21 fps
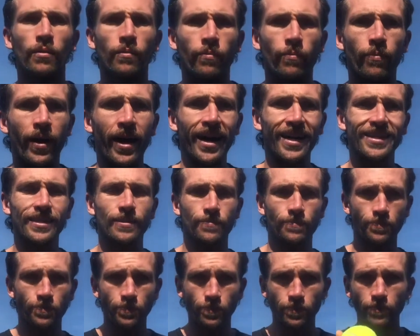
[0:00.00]
but
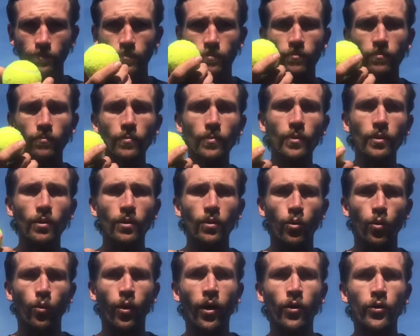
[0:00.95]

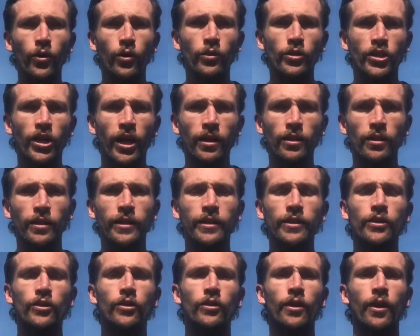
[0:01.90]
while you're juggling,
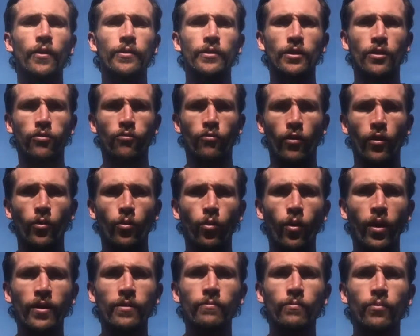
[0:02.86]
you're going to throw 1